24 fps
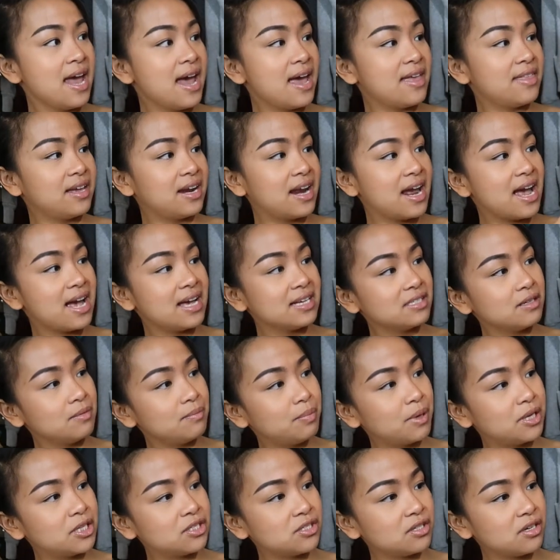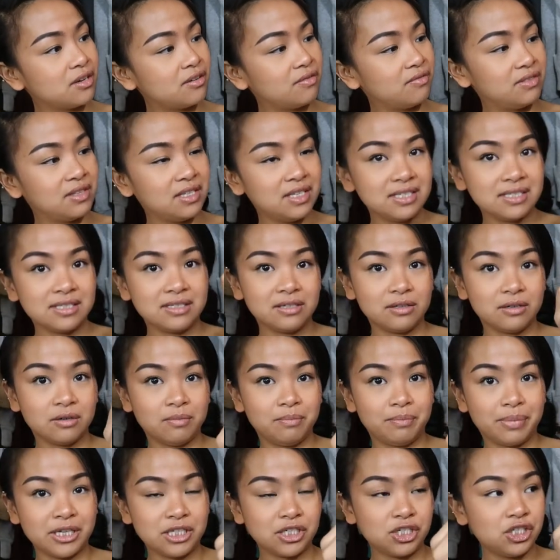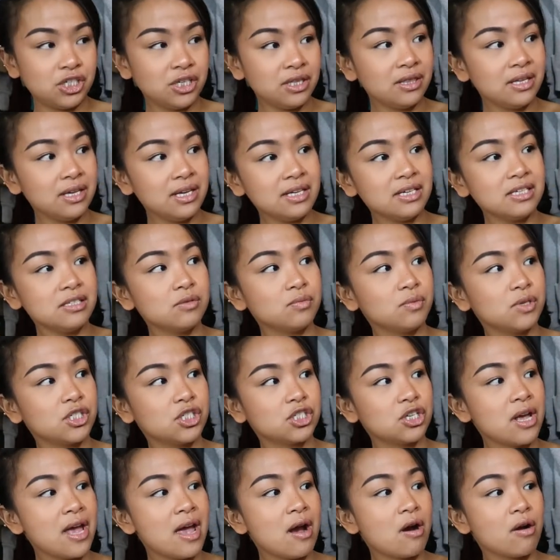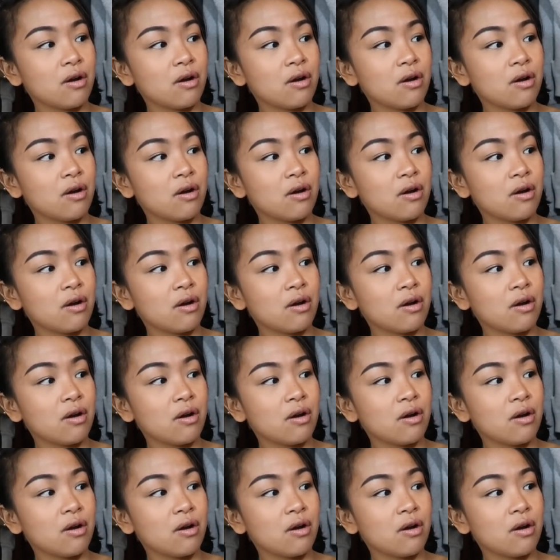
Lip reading: and then it has a bunch of these little bungee things which